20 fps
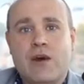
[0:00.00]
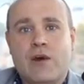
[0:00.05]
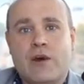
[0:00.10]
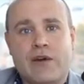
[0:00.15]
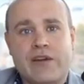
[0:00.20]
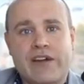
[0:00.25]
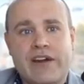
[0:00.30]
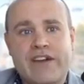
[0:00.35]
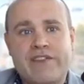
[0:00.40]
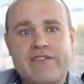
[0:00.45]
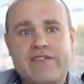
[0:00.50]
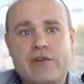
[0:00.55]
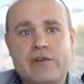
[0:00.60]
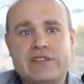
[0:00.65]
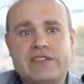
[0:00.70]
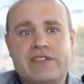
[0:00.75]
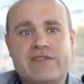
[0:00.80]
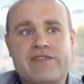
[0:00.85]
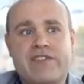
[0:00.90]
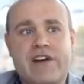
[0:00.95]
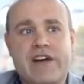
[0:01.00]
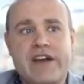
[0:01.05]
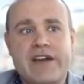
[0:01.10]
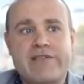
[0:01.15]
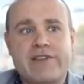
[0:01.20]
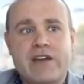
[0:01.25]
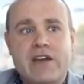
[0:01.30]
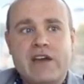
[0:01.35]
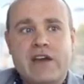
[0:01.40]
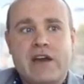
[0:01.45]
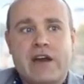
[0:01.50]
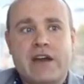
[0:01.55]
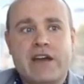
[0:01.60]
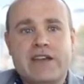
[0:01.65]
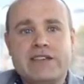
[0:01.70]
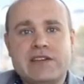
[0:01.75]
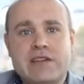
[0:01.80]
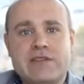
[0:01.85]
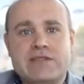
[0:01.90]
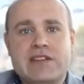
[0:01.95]
Or 9:45, and
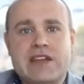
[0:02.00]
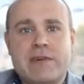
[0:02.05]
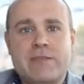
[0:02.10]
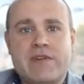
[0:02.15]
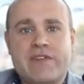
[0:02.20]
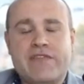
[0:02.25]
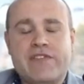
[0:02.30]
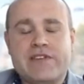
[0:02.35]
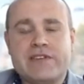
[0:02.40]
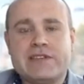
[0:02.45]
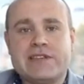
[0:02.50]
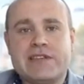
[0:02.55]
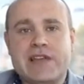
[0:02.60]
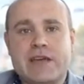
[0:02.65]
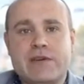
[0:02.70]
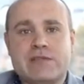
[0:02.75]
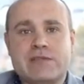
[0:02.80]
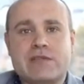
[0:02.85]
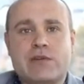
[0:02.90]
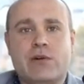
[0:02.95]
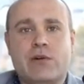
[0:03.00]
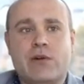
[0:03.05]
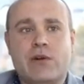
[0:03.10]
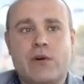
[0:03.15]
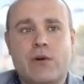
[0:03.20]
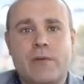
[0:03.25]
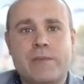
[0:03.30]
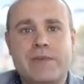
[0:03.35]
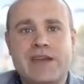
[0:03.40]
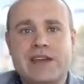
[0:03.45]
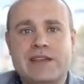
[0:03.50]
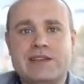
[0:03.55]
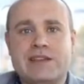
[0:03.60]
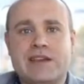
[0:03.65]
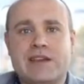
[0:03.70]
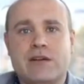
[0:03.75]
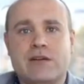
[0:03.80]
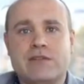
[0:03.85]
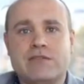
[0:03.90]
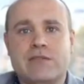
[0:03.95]
I don't take my first sales call or
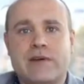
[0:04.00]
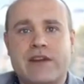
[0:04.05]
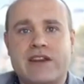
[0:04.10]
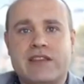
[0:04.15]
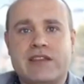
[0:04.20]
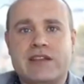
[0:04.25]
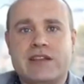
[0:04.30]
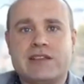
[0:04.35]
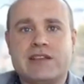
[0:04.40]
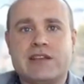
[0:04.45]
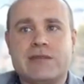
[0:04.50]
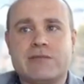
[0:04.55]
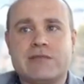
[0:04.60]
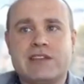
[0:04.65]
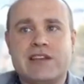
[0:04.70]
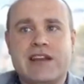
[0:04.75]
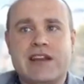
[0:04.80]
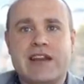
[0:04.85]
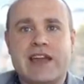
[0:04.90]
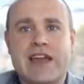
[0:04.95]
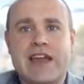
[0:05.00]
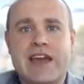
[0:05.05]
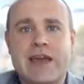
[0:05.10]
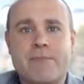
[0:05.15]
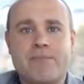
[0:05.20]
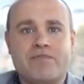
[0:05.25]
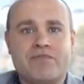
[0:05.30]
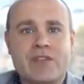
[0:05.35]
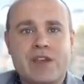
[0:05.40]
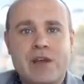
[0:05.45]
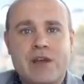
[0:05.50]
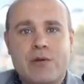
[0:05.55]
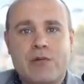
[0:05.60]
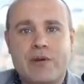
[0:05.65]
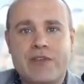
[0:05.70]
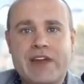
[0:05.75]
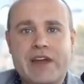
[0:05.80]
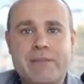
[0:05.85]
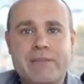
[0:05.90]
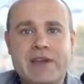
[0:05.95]
meeting or do anything till 10 a.m.
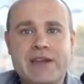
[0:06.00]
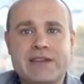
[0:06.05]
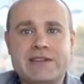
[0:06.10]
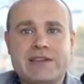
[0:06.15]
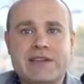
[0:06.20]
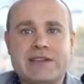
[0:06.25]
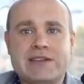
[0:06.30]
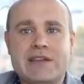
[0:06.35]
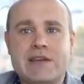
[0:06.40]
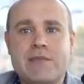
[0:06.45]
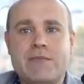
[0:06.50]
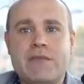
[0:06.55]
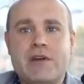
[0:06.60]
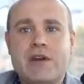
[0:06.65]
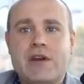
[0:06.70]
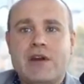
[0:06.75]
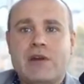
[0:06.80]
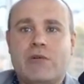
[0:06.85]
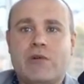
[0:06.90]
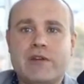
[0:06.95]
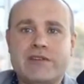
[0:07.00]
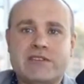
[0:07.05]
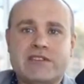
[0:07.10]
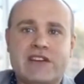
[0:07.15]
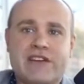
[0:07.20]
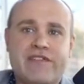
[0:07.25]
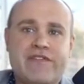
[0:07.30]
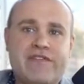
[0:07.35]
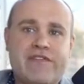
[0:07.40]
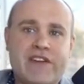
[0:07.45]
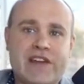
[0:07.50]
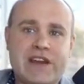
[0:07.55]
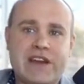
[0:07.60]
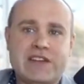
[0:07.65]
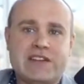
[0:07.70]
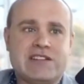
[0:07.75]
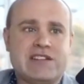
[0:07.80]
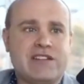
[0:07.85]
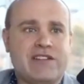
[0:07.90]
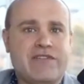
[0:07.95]
What that means is once I've
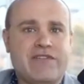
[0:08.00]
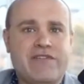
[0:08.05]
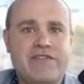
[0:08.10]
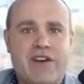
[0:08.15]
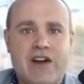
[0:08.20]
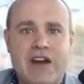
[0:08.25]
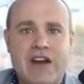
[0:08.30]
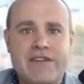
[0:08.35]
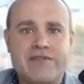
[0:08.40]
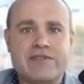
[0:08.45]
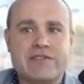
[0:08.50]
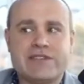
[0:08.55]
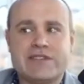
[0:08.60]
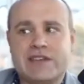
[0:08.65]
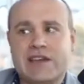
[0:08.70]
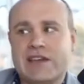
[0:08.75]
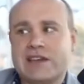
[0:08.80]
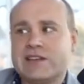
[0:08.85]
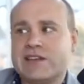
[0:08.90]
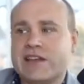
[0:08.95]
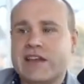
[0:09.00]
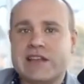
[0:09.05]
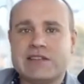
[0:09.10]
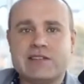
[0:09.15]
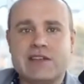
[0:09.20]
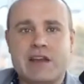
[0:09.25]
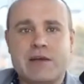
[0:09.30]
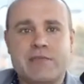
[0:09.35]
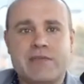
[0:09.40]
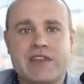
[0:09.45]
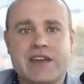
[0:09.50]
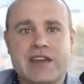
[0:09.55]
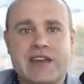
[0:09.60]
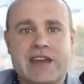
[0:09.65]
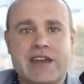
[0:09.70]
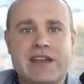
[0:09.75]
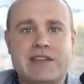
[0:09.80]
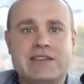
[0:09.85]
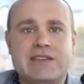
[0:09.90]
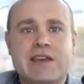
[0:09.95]
finished at 5 or 6, I get time with the
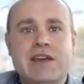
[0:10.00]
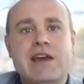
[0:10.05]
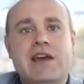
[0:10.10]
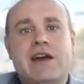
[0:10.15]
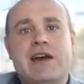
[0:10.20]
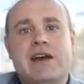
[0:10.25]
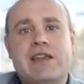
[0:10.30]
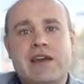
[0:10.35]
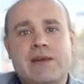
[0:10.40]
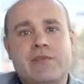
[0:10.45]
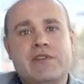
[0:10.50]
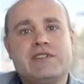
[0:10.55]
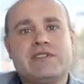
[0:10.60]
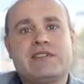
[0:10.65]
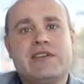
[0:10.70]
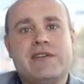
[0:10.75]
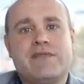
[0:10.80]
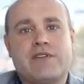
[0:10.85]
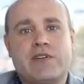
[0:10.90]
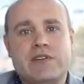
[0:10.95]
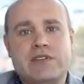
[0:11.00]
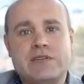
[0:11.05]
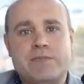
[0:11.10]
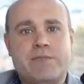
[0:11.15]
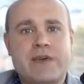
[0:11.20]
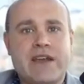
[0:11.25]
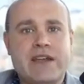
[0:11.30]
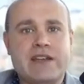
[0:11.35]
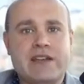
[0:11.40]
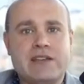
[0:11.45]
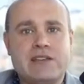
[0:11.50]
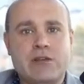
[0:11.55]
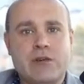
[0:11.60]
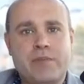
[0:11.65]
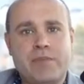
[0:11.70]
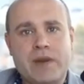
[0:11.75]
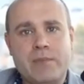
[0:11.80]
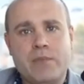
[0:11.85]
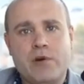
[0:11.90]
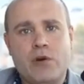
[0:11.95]
kids, and then once they've gone to bed, I do a
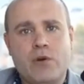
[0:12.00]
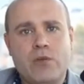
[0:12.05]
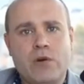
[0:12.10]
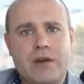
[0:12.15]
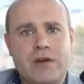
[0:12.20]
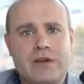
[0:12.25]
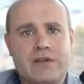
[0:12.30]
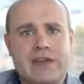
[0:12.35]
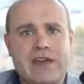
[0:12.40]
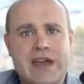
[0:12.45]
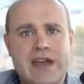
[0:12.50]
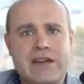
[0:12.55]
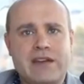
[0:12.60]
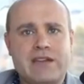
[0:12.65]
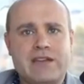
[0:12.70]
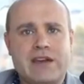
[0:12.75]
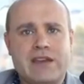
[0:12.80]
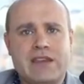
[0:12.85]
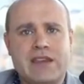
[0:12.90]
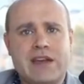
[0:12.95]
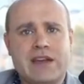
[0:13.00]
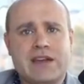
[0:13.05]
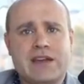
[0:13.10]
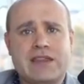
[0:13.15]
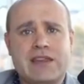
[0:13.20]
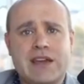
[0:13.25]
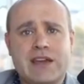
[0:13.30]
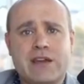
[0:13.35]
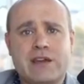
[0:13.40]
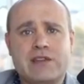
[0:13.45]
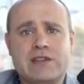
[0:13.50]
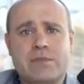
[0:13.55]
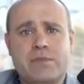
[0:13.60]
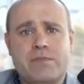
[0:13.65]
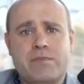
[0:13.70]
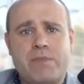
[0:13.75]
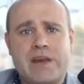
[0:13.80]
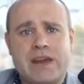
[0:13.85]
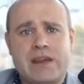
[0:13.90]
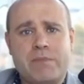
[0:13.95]
bit more work then, and then go to
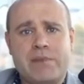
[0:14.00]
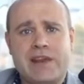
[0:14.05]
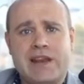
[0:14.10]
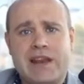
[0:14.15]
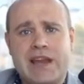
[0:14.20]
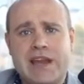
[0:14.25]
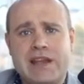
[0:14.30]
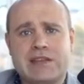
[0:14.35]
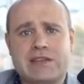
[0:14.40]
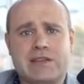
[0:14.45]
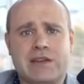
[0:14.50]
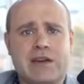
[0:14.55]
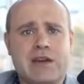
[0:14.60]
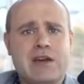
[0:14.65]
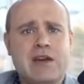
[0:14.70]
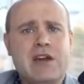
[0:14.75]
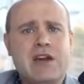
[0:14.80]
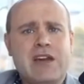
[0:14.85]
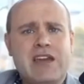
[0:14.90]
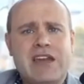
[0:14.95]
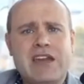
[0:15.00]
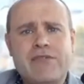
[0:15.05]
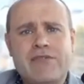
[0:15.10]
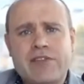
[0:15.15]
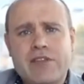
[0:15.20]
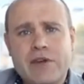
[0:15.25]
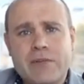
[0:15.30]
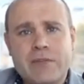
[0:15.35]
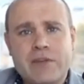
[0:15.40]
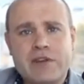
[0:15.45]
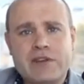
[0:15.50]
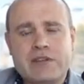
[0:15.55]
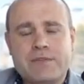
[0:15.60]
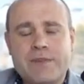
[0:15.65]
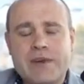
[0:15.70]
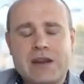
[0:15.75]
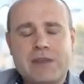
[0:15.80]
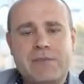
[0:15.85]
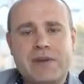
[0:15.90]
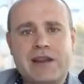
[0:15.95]
bed a bit later. Even though I'm going to
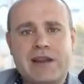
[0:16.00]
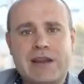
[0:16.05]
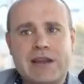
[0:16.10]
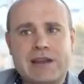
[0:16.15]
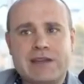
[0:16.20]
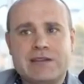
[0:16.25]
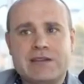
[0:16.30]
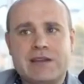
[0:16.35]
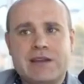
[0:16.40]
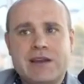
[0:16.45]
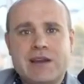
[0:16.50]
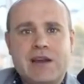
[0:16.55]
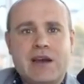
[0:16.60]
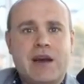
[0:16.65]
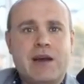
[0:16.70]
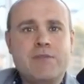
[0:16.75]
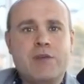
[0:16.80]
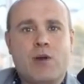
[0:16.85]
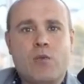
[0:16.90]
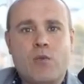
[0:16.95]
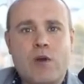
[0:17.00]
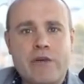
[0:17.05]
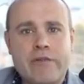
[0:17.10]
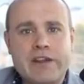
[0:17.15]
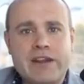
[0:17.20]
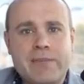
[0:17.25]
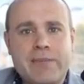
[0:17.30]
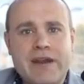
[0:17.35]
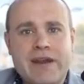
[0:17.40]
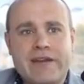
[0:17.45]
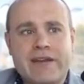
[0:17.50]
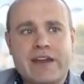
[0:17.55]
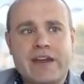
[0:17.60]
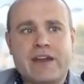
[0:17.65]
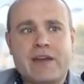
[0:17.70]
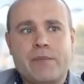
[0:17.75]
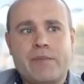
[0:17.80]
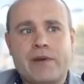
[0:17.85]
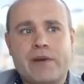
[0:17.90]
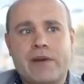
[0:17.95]
bed a bit later, I'm not worried about
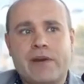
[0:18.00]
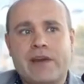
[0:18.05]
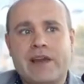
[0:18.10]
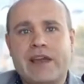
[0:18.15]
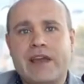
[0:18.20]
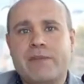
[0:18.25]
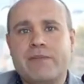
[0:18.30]
getting up early.